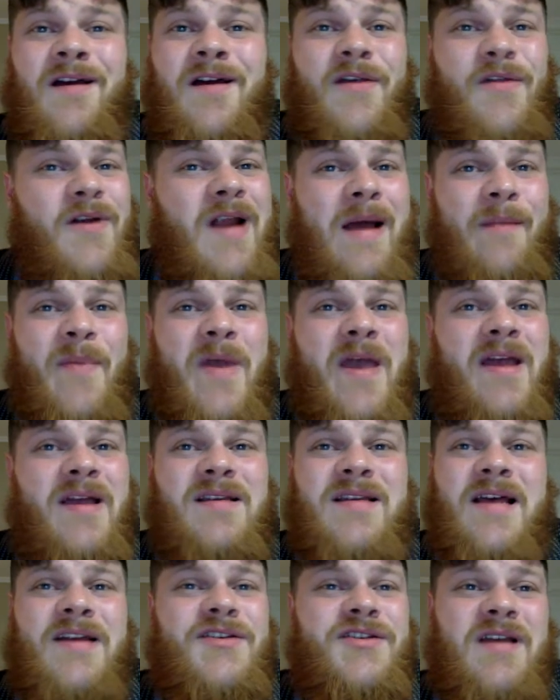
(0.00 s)
they're not paying
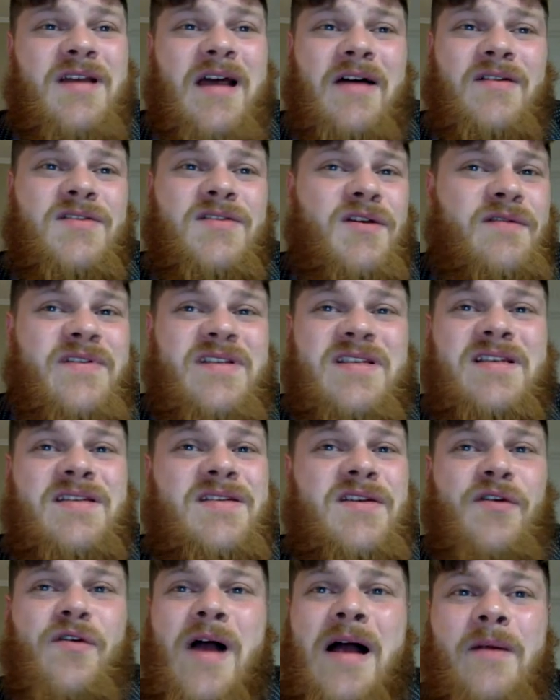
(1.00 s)
attention to how
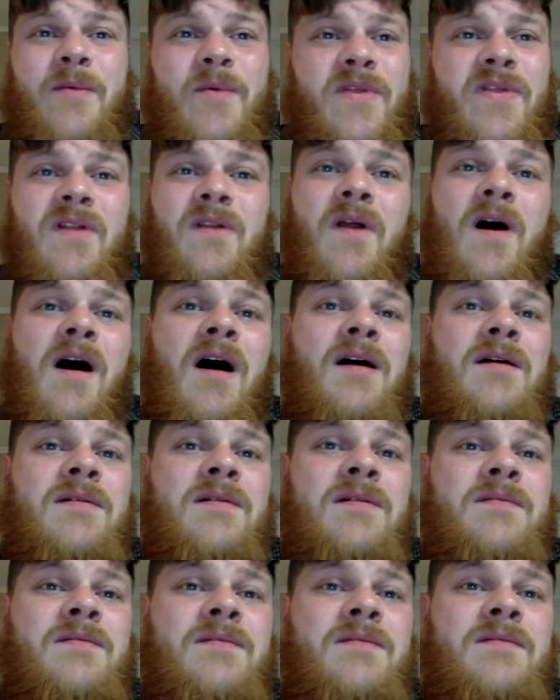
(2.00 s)
services interact with the law.
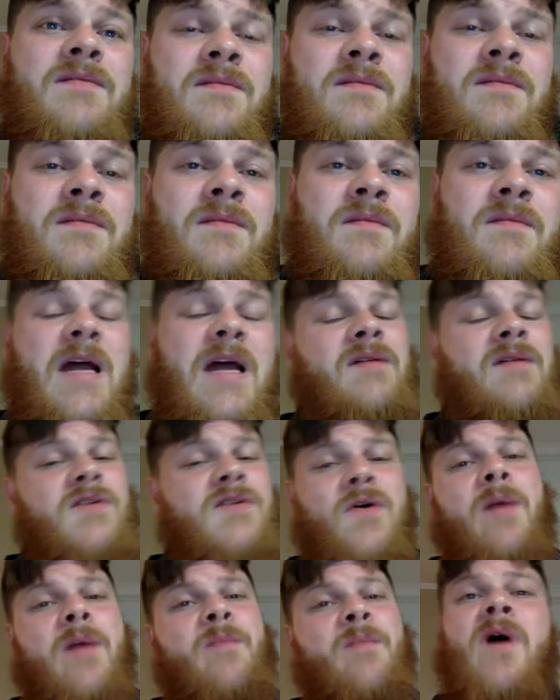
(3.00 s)
Now,
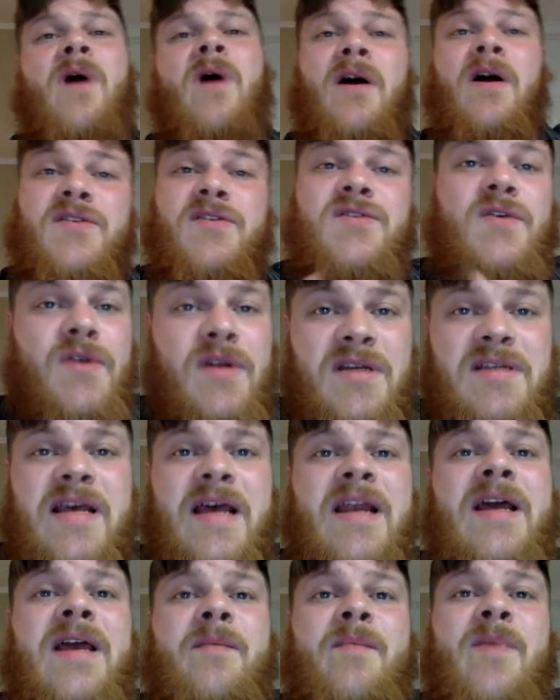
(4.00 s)
don't get me wrong, student
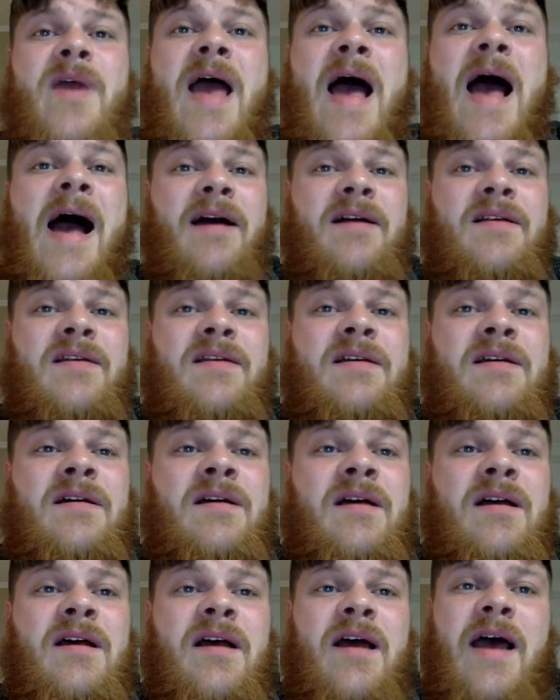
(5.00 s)
data can be hacked.
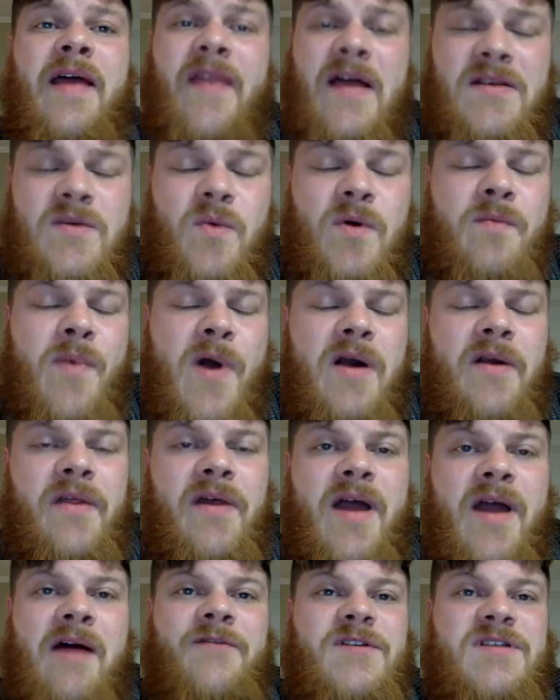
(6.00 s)
And that's one part of
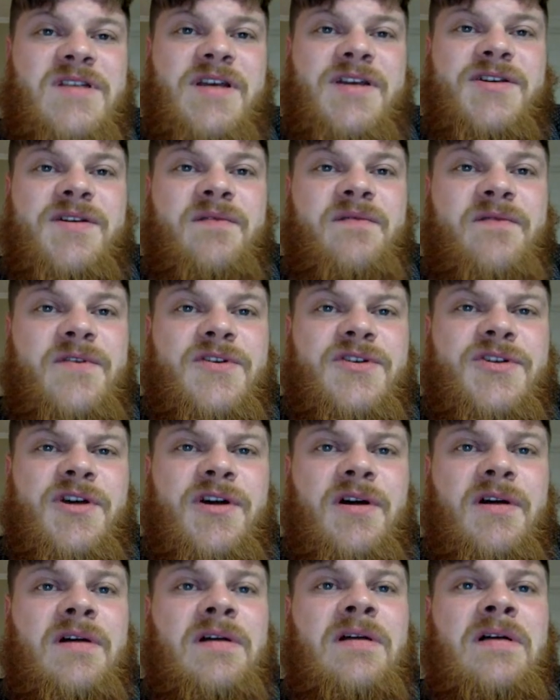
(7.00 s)
the conversation for
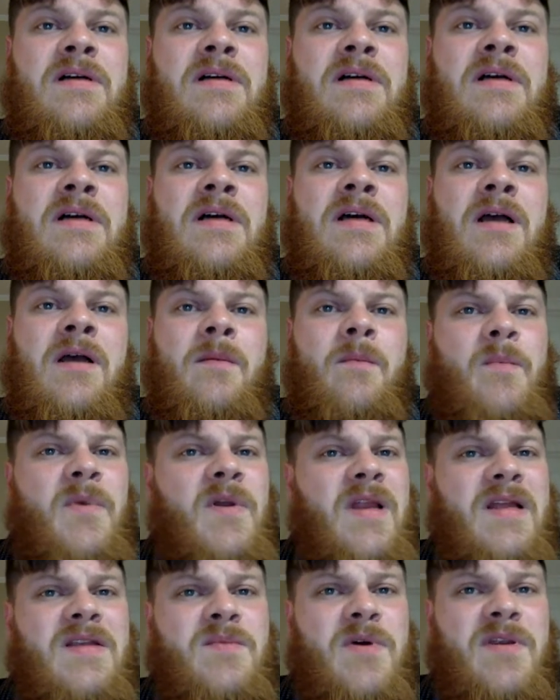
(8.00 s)
sure.
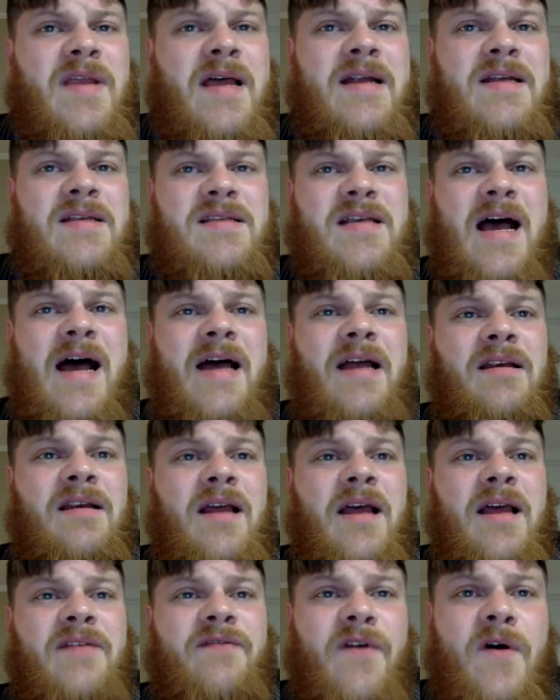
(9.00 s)
But let's put that aside
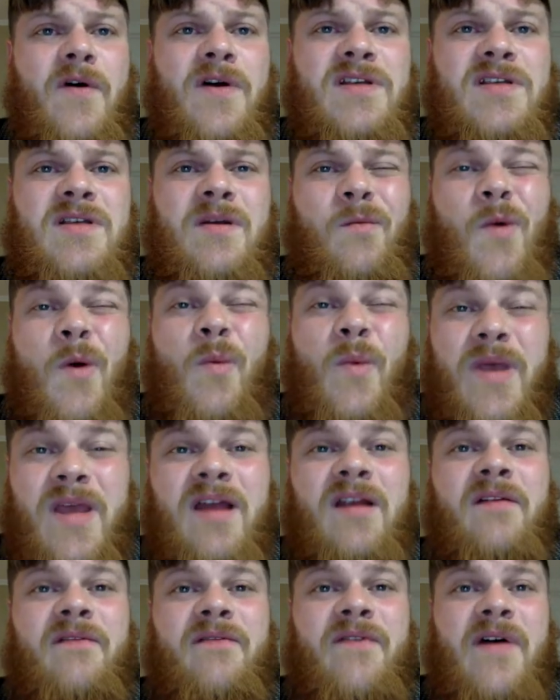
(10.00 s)
and focus on what we
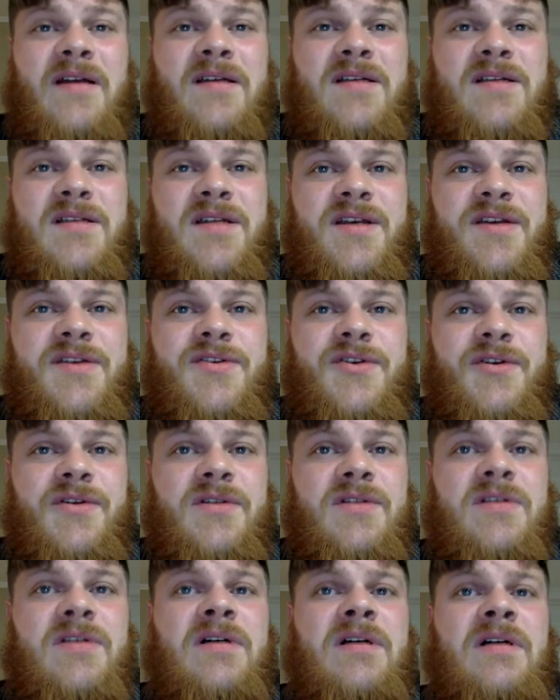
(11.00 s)
can affect as
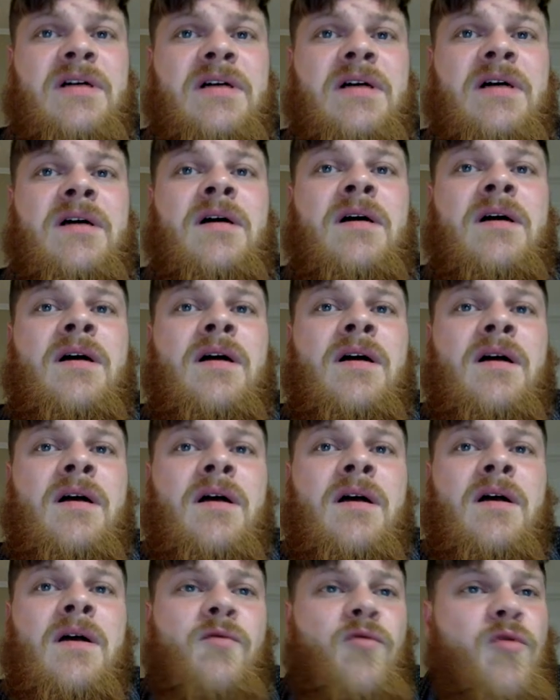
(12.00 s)
teachers.
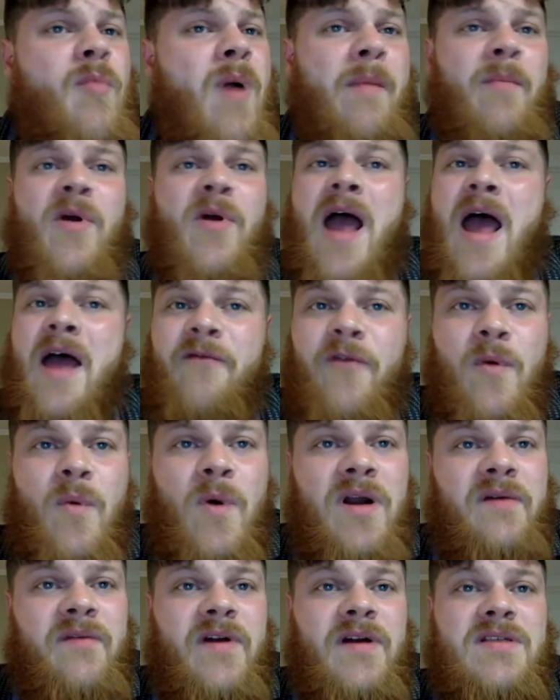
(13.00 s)
Remember, every
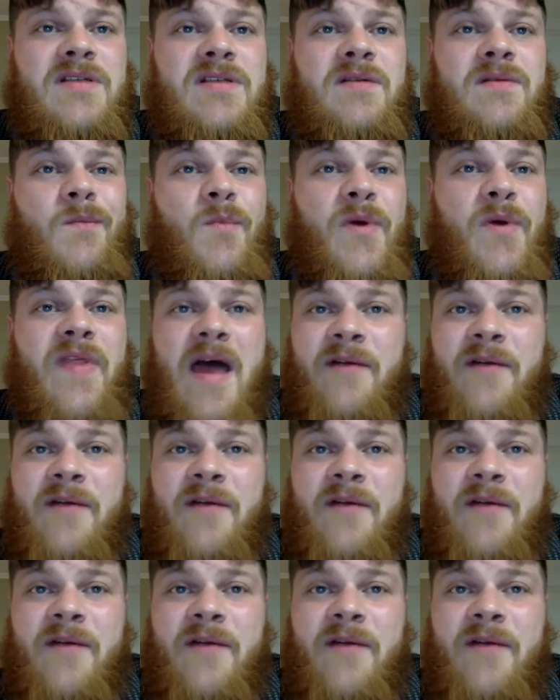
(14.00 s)
one of us, with